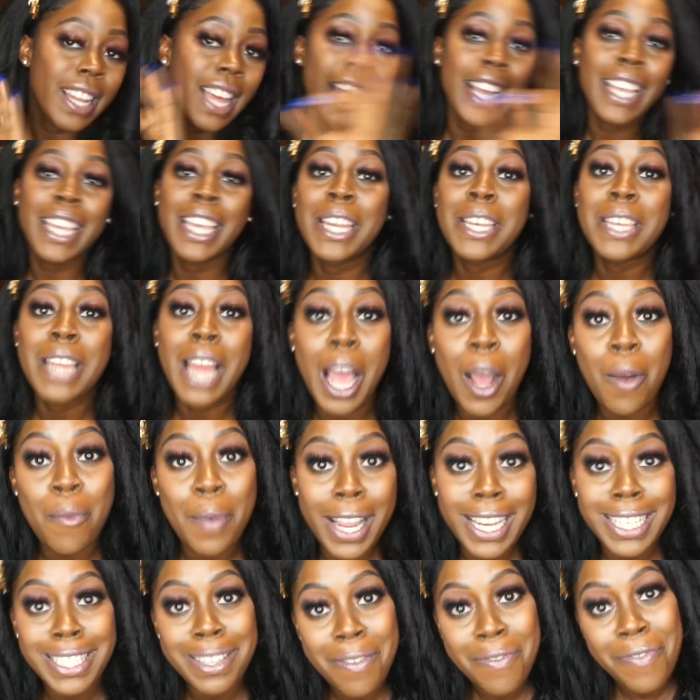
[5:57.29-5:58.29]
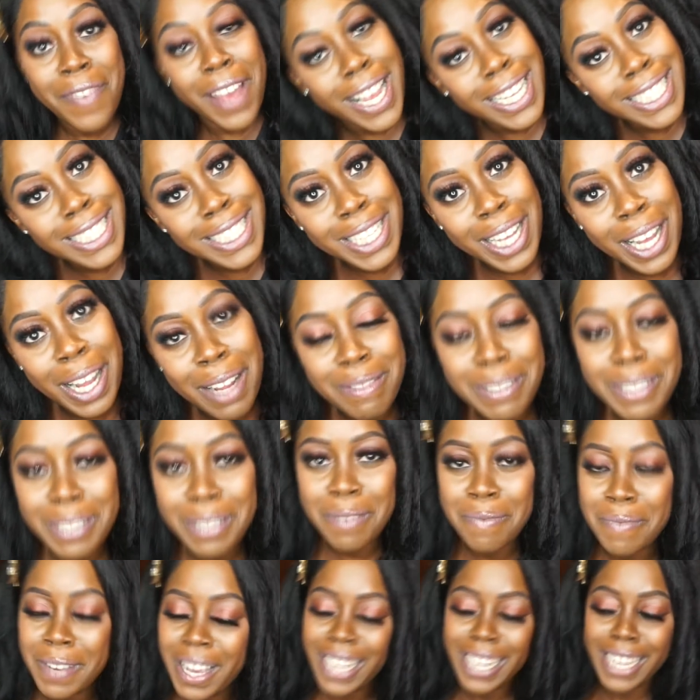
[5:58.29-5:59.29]
I cannot wait to FaceTime
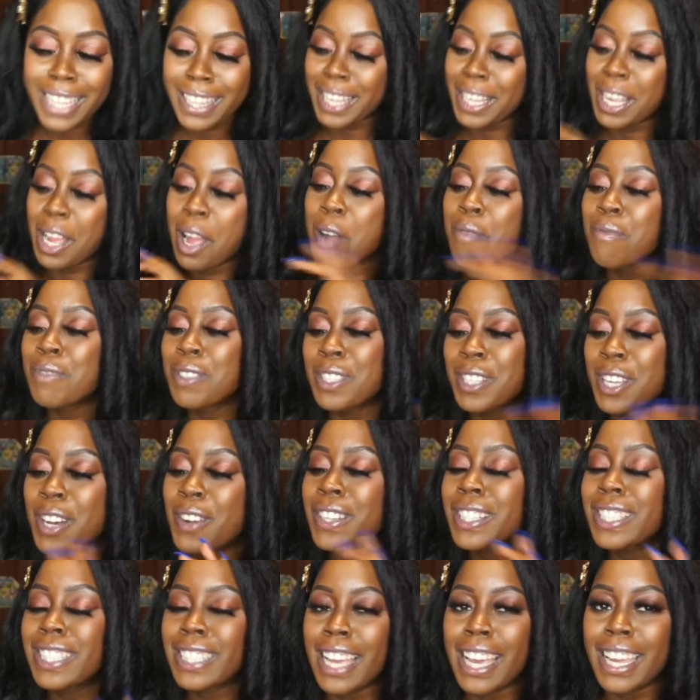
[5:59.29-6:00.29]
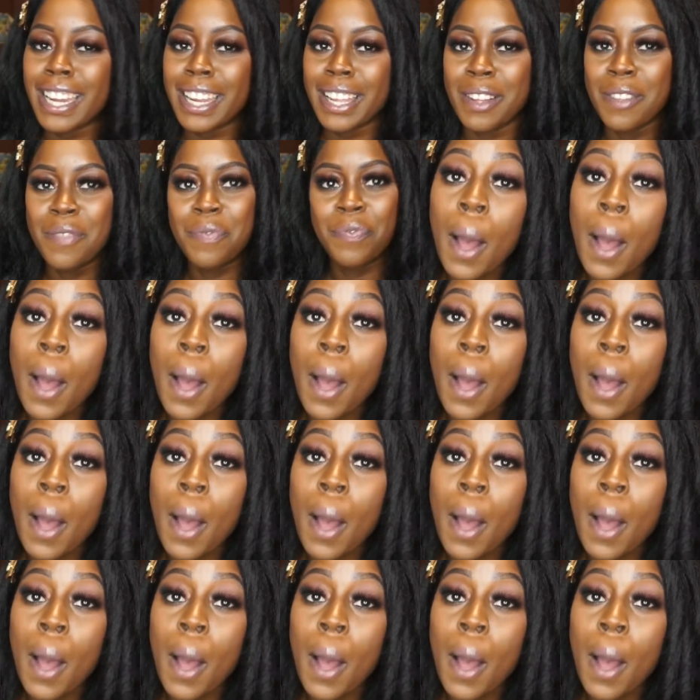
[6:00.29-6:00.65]
somebody. Like, I'm so excited.